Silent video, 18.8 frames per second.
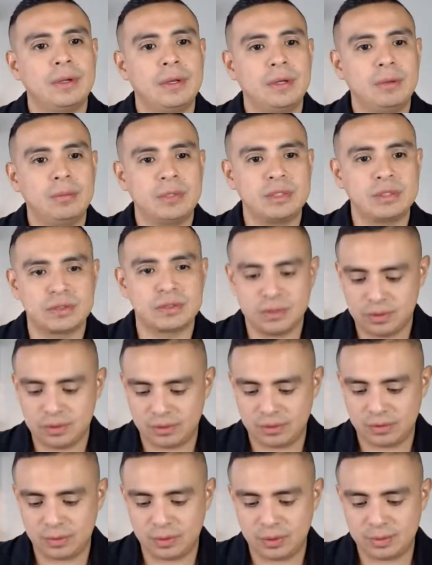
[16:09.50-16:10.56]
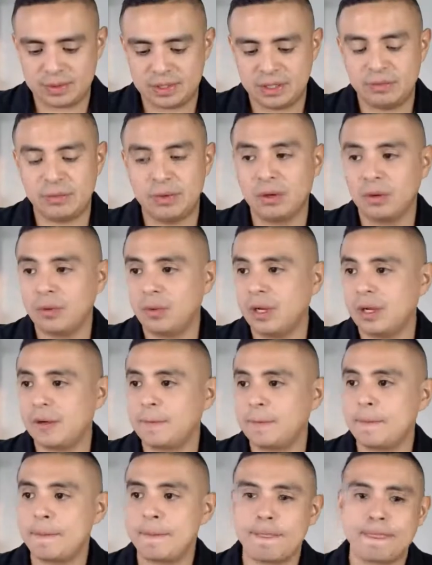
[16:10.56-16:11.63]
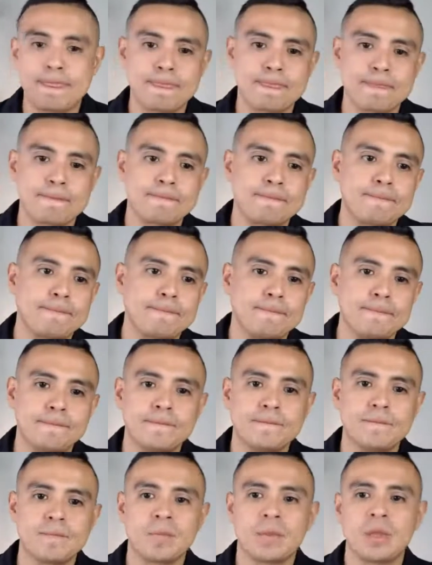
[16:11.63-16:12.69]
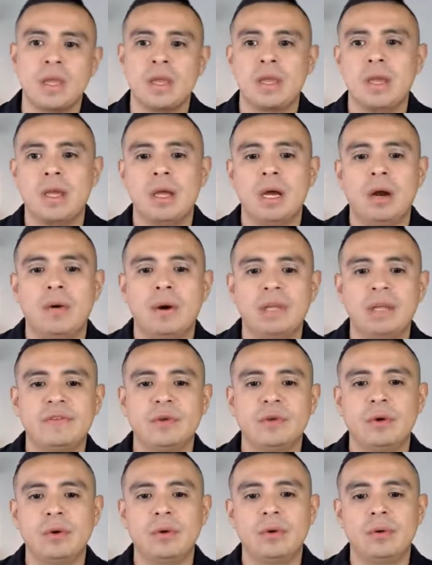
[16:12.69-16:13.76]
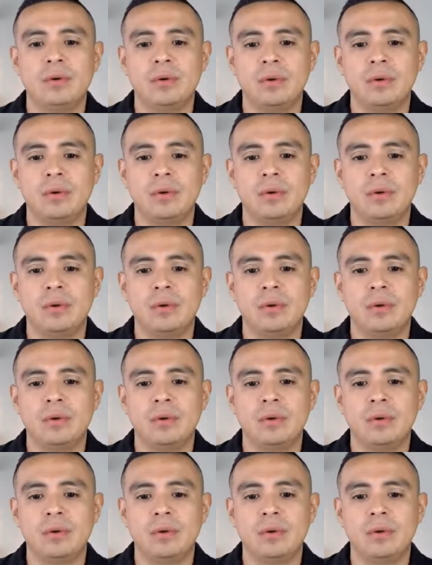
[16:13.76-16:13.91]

Let me just go to the website real quick. All right, so